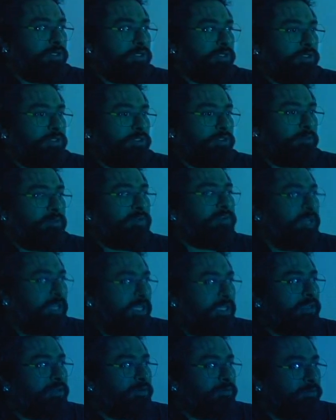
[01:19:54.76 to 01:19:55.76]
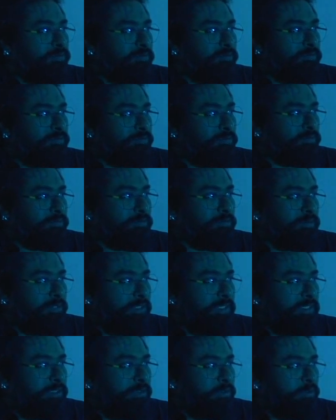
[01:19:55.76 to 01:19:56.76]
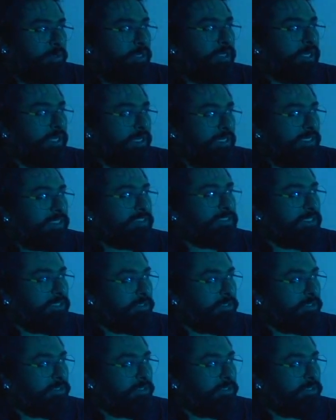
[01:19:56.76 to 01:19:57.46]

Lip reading: to be very quick and easy to